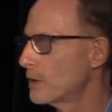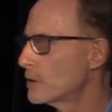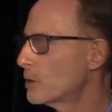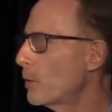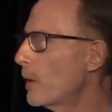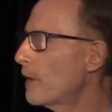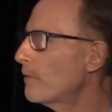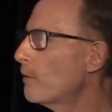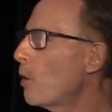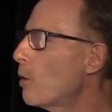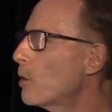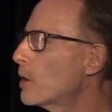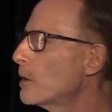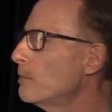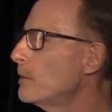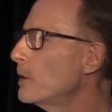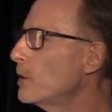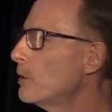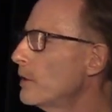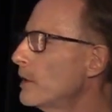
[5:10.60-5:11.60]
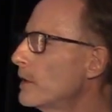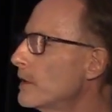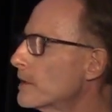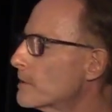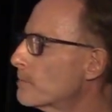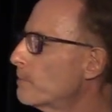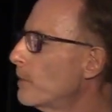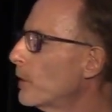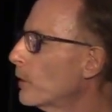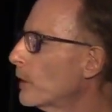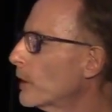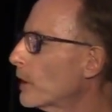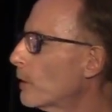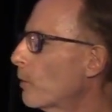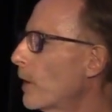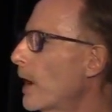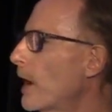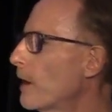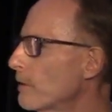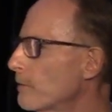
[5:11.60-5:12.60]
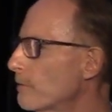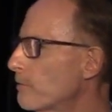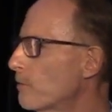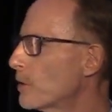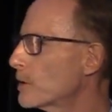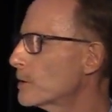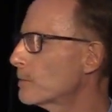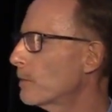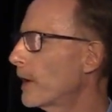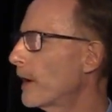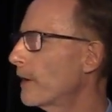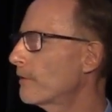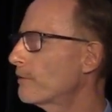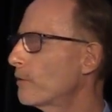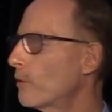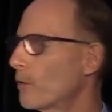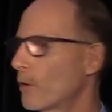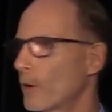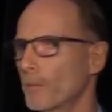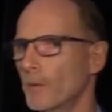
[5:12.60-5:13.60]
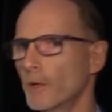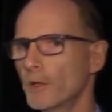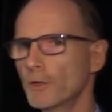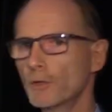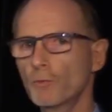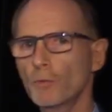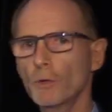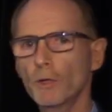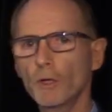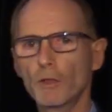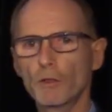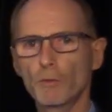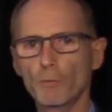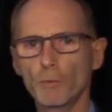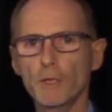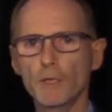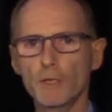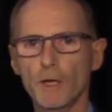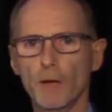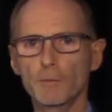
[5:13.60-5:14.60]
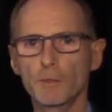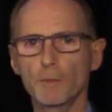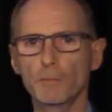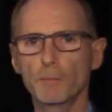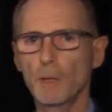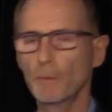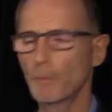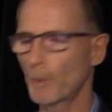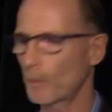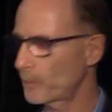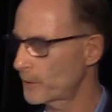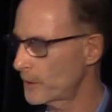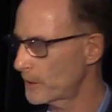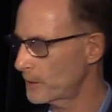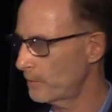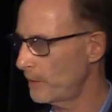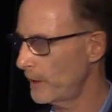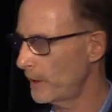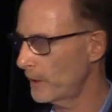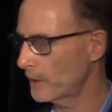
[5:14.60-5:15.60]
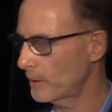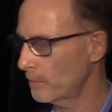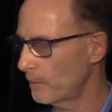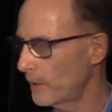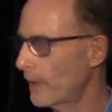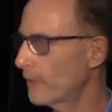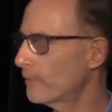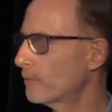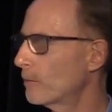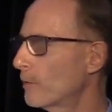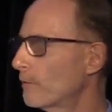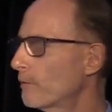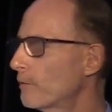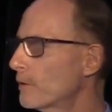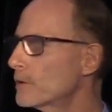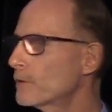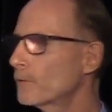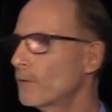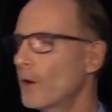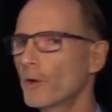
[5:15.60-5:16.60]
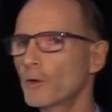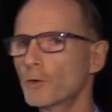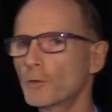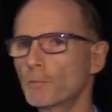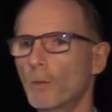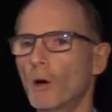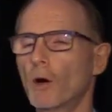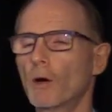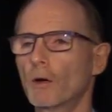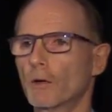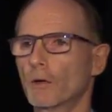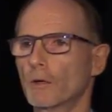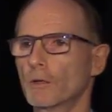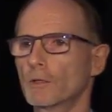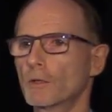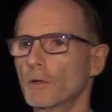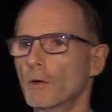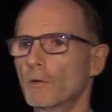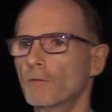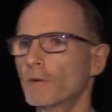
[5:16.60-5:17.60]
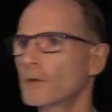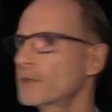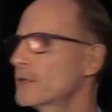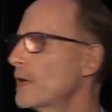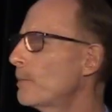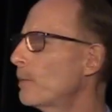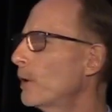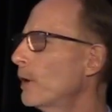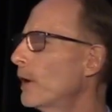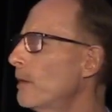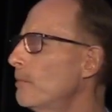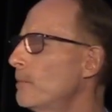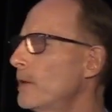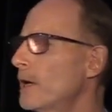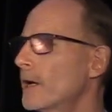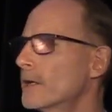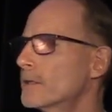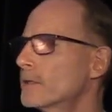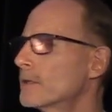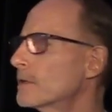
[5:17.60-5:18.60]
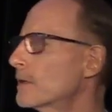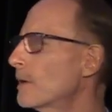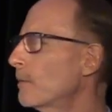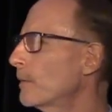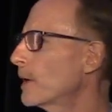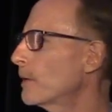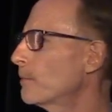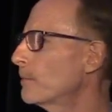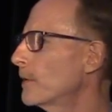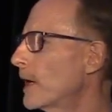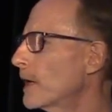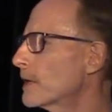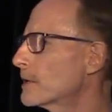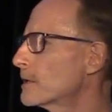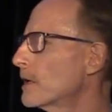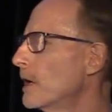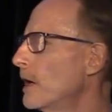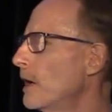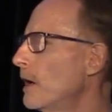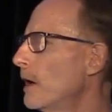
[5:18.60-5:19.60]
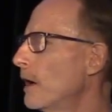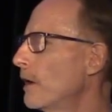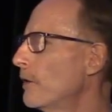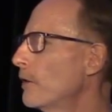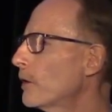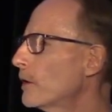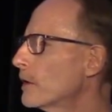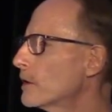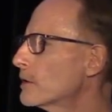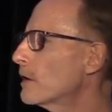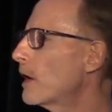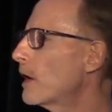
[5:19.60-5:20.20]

So we have a whole community that's building around the Forge platform, and there's really 3 types of people participating in the platform. First of all, there's partners. So for example, NBS is coming up next, and they're going